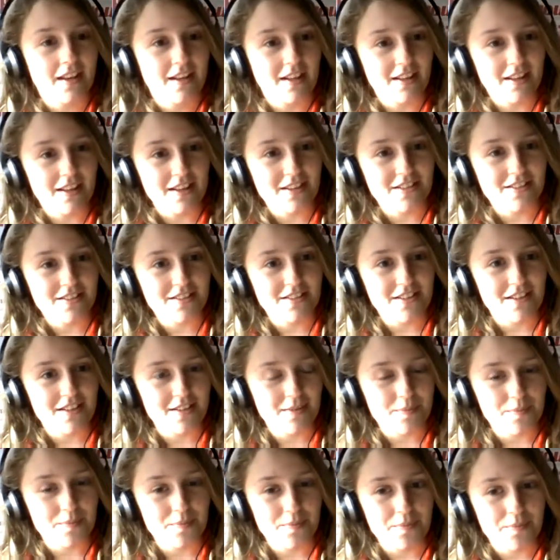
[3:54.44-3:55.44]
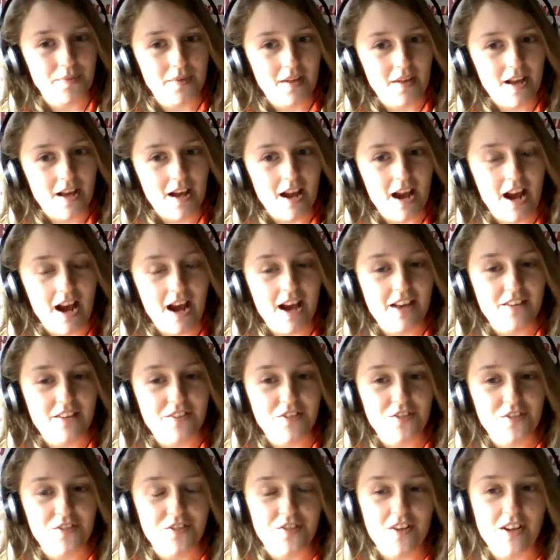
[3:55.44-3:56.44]
it's I
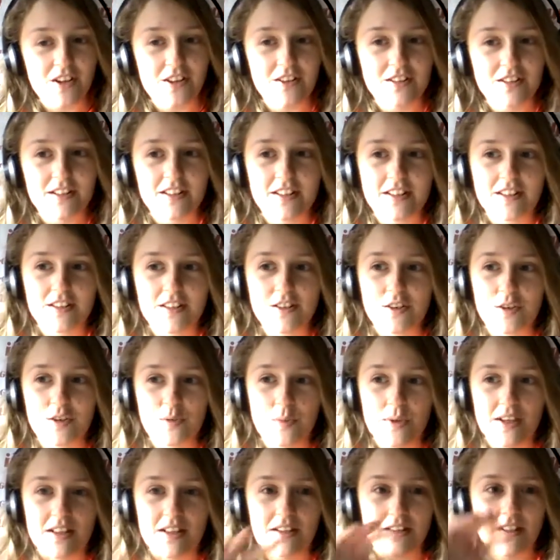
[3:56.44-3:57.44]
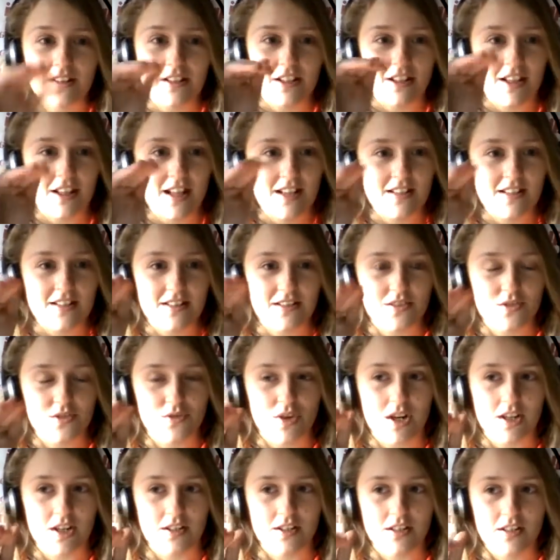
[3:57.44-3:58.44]
felt like the way the classes
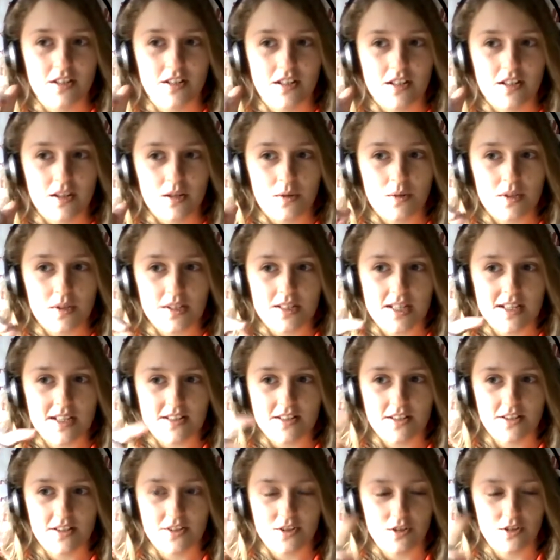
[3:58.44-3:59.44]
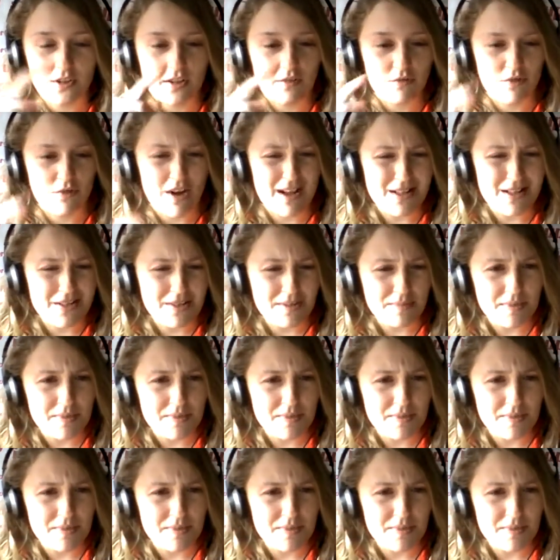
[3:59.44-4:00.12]
run with Dada, they're like random